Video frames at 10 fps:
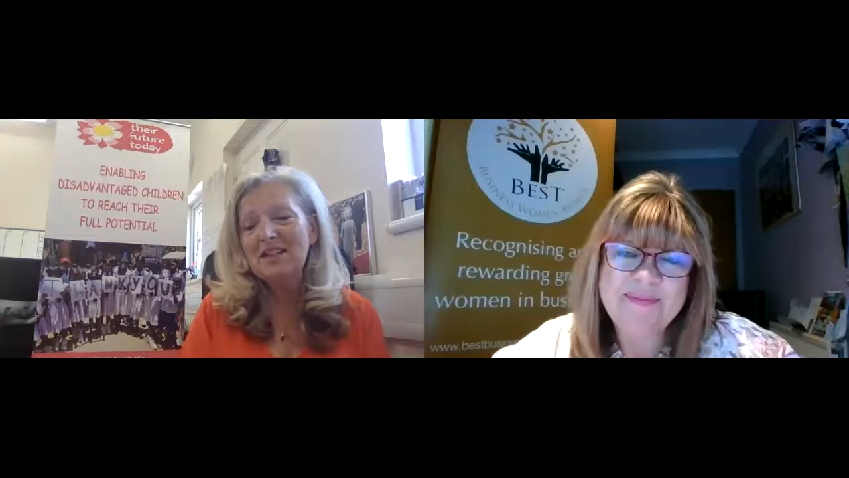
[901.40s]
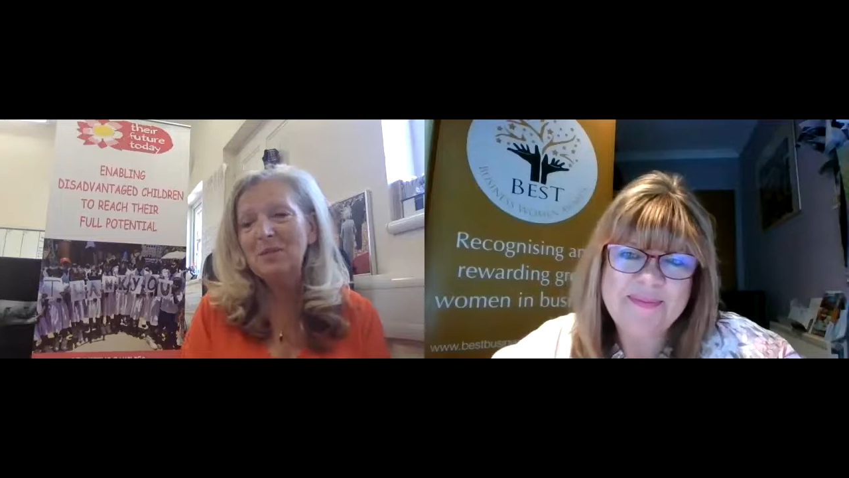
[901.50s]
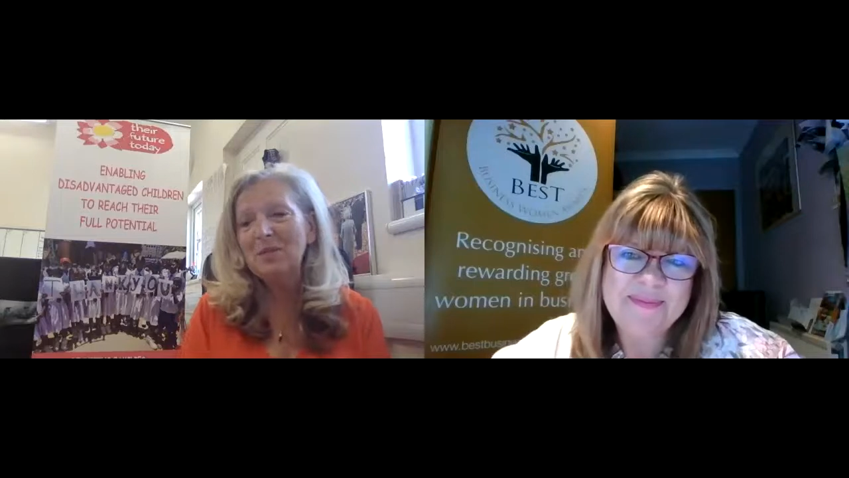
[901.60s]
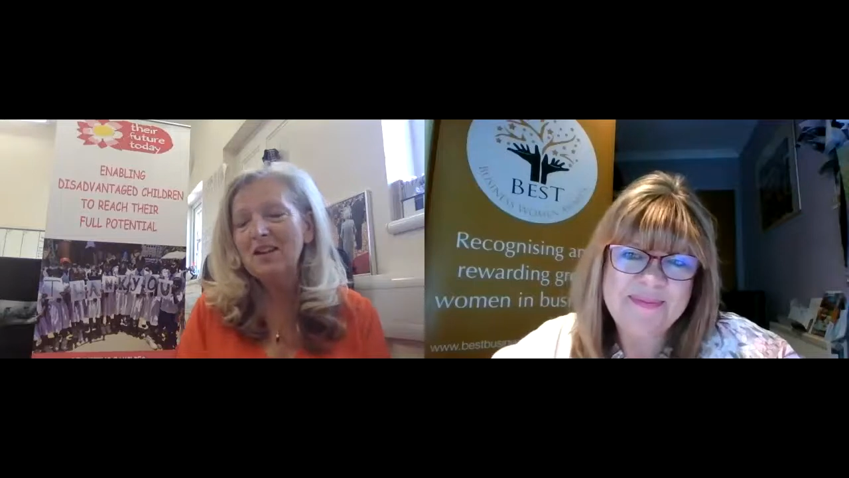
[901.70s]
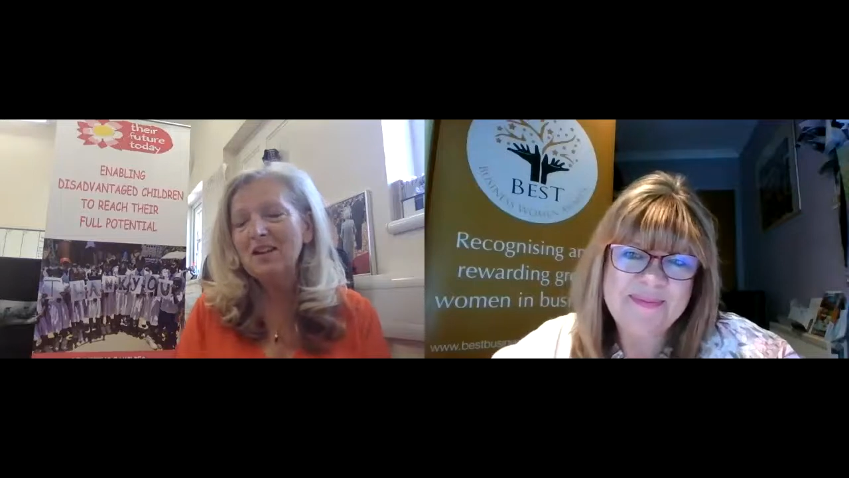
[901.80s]

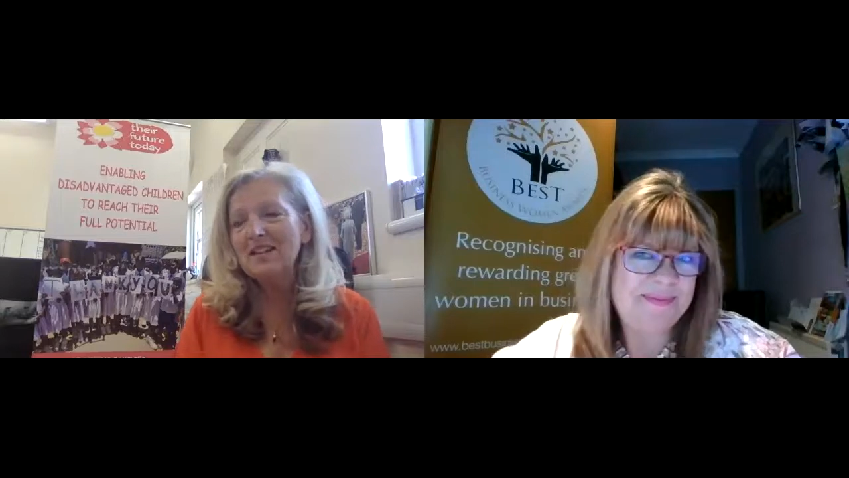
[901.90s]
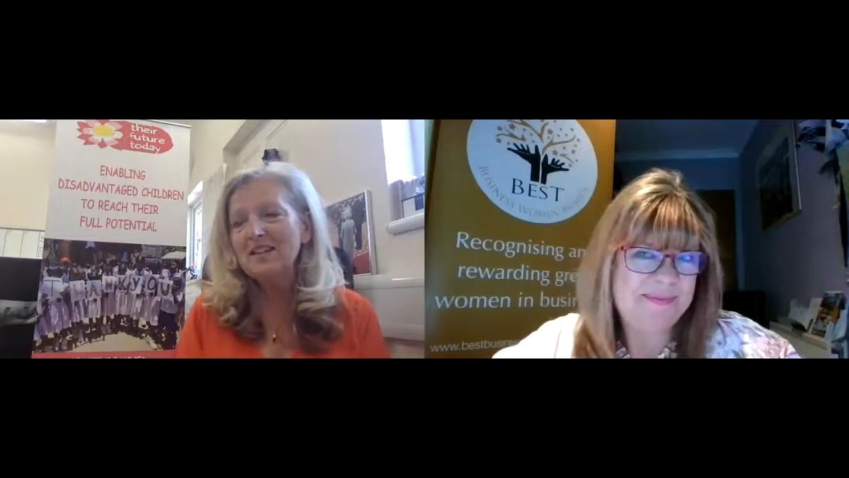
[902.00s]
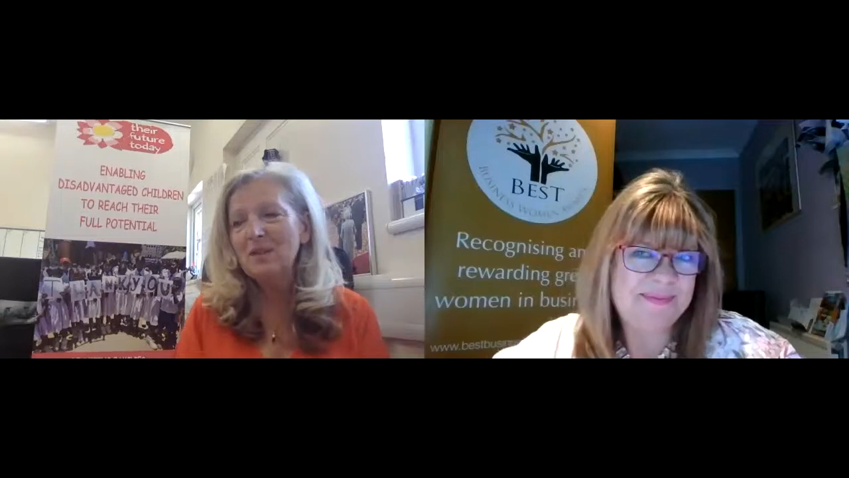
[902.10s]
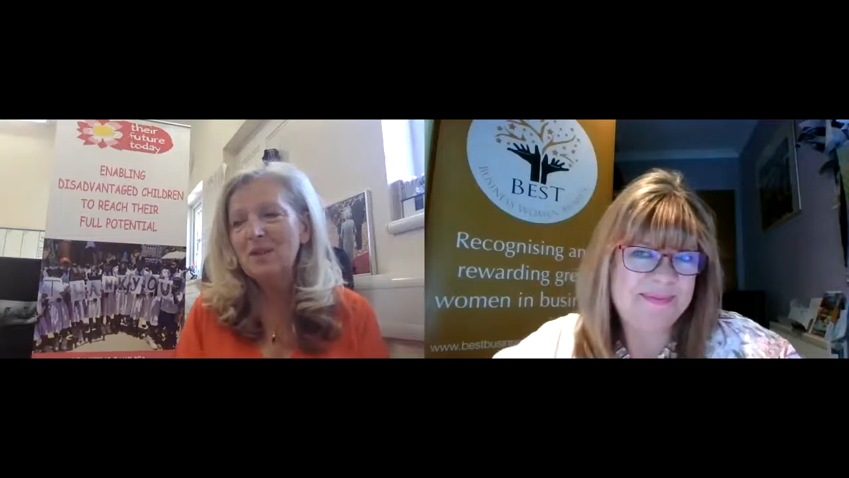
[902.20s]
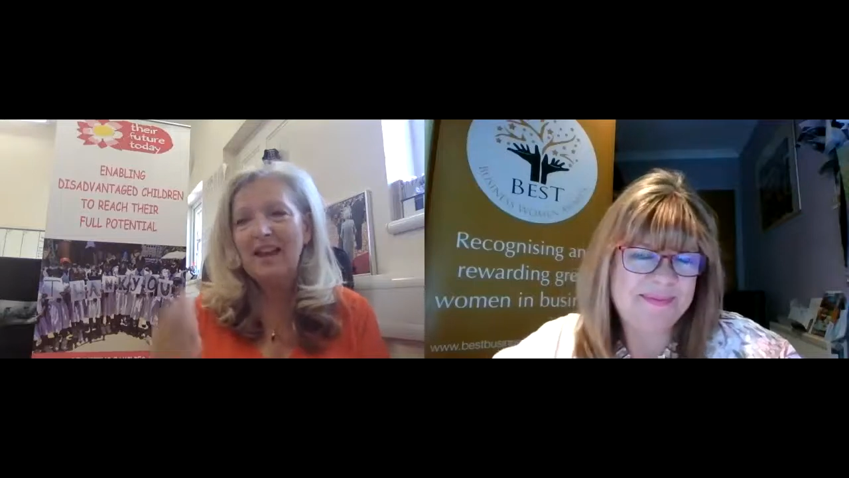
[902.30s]
because
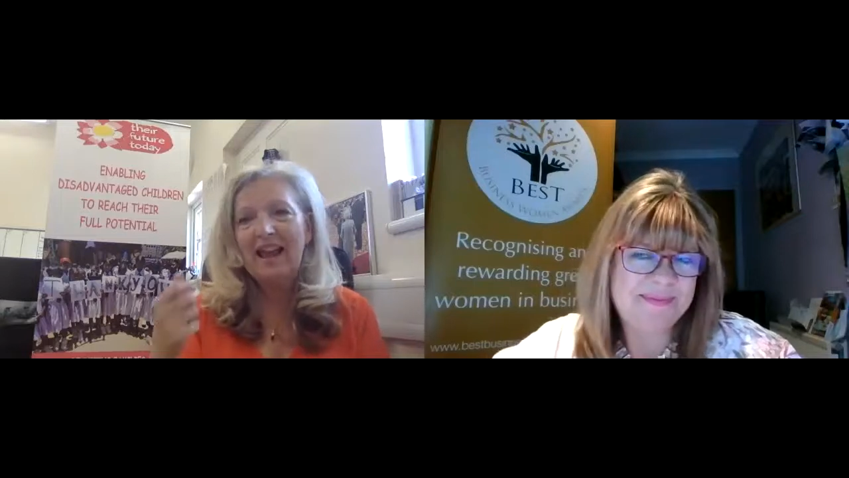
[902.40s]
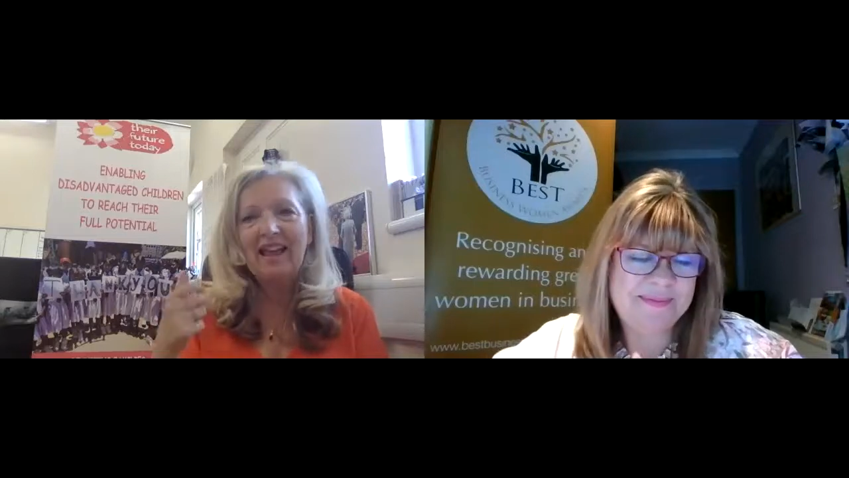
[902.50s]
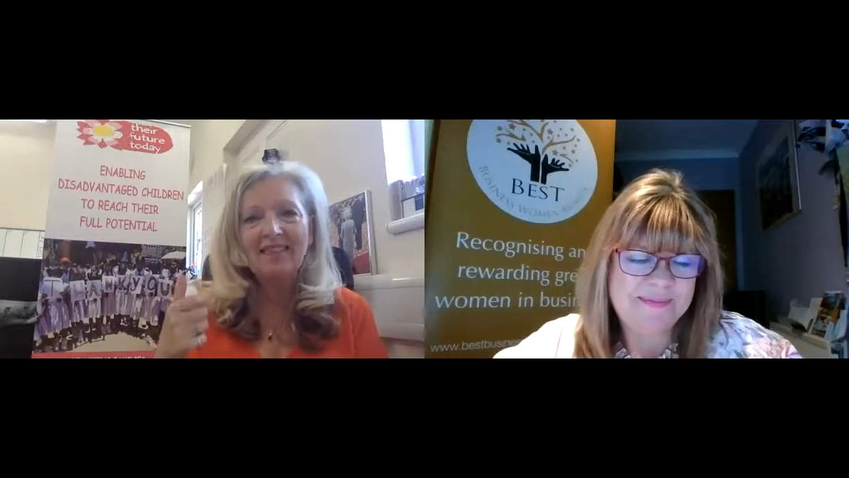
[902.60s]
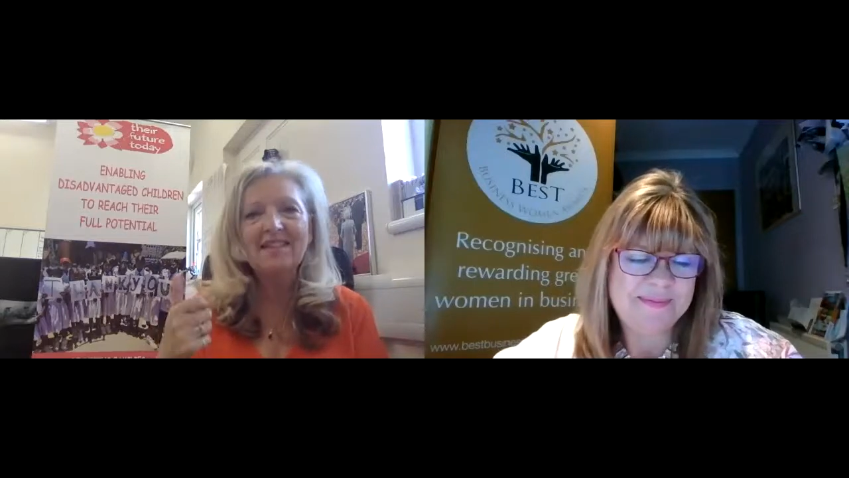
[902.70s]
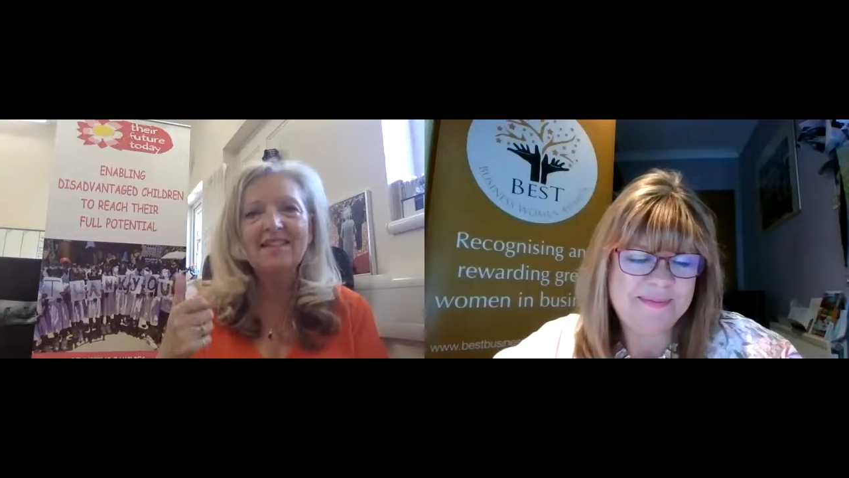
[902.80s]
when I
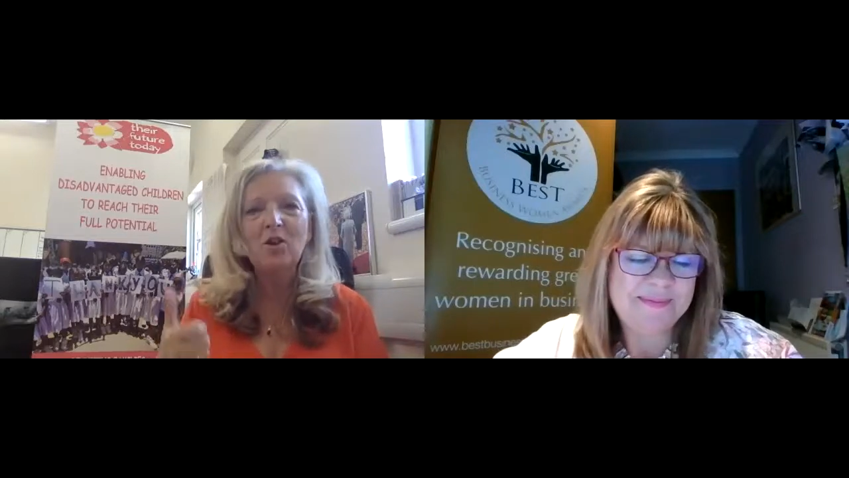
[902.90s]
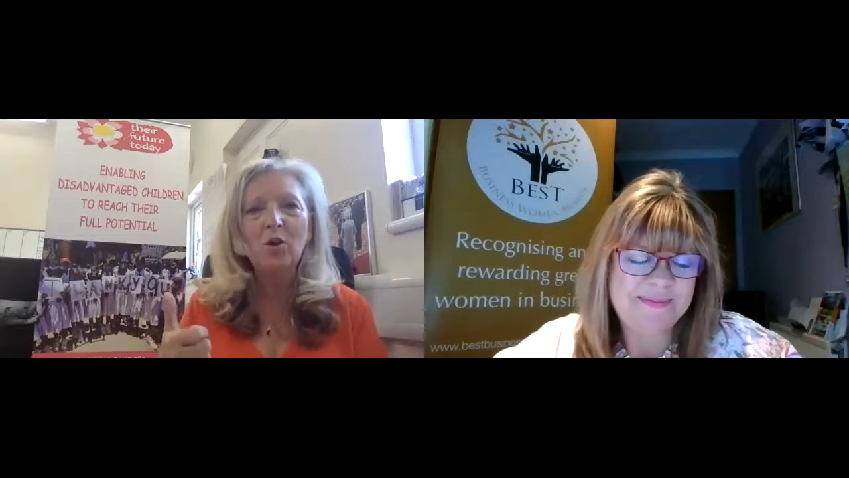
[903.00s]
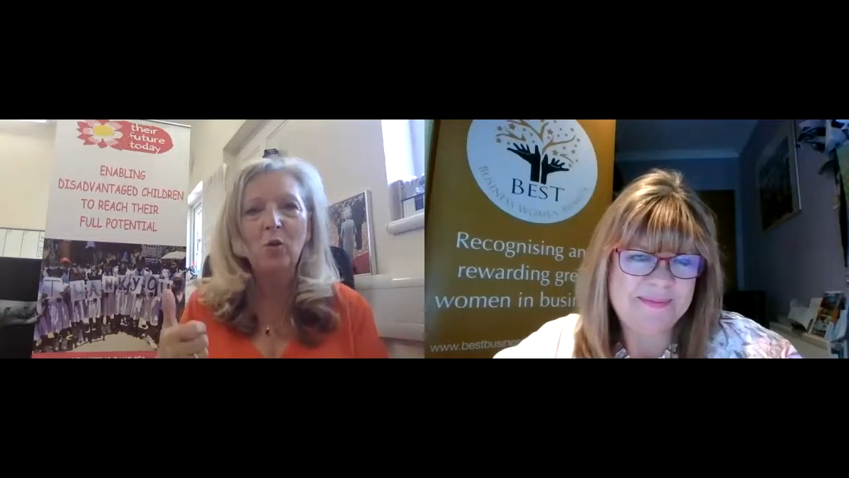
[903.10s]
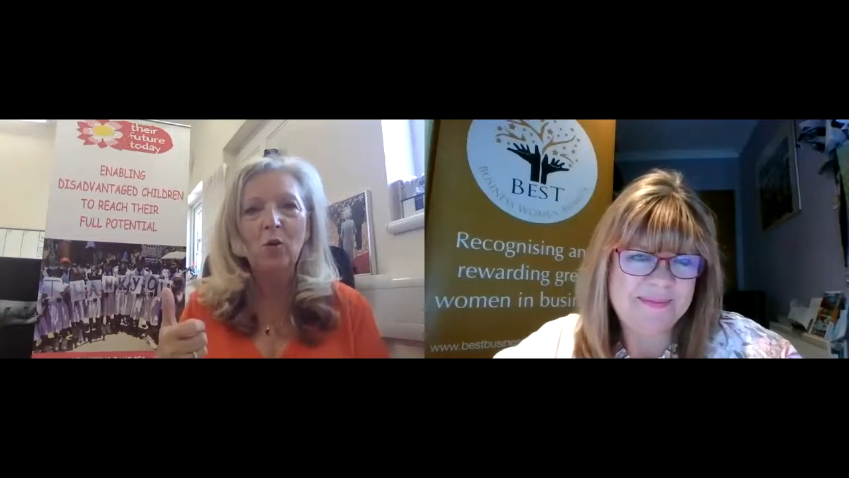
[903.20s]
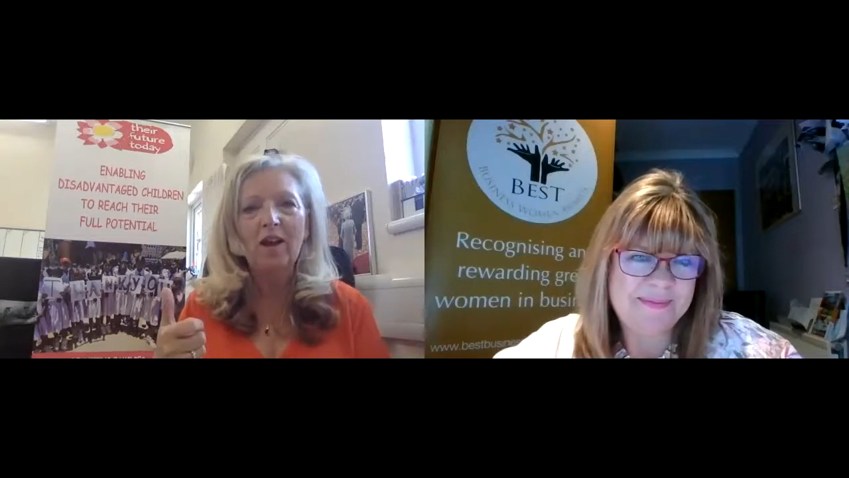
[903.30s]
had this
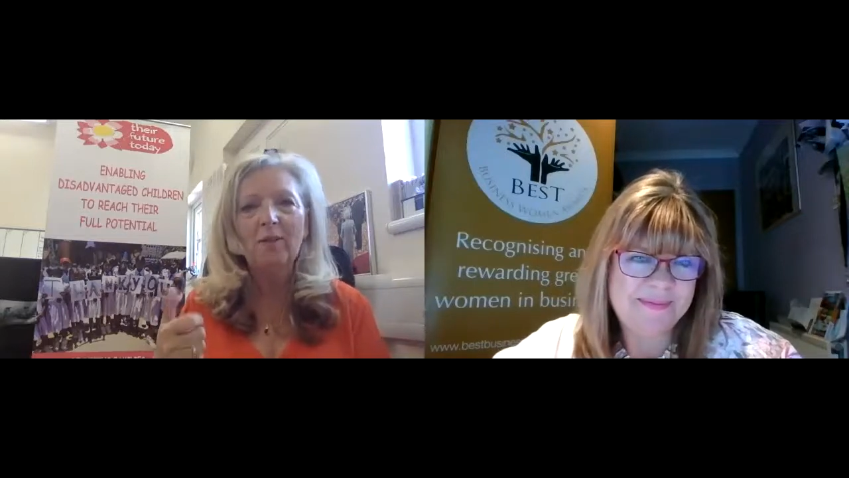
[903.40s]
call,